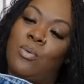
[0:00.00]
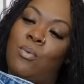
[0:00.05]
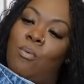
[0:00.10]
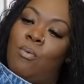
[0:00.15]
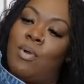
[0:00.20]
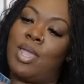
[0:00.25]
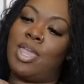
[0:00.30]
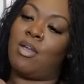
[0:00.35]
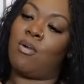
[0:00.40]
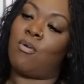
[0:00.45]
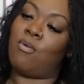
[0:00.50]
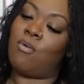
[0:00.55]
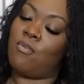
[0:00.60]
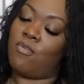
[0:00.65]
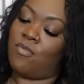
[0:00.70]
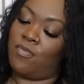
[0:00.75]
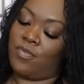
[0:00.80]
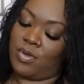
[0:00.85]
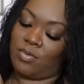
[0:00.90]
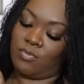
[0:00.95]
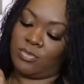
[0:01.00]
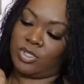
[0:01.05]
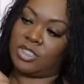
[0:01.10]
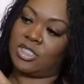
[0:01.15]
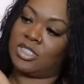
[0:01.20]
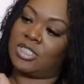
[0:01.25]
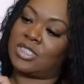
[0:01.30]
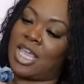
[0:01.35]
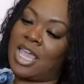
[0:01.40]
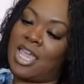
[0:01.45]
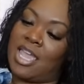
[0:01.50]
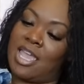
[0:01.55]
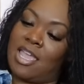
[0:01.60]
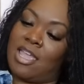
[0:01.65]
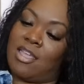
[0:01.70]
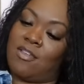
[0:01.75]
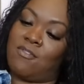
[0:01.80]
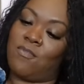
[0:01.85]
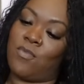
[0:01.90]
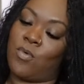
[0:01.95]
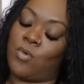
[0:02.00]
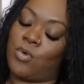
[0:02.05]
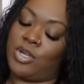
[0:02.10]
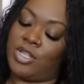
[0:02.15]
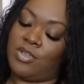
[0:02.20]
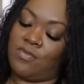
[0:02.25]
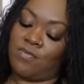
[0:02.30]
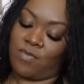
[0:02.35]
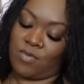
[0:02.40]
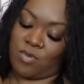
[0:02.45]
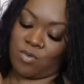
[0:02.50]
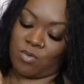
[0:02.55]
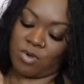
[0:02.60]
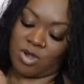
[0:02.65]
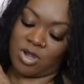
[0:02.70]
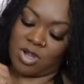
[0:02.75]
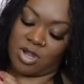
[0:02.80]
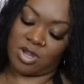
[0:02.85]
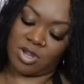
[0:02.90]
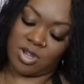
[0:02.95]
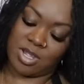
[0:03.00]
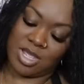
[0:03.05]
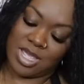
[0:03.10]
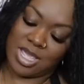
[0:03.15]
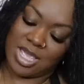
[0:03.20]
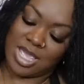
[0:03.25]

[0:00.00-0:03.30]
twelve, which is a forty-four.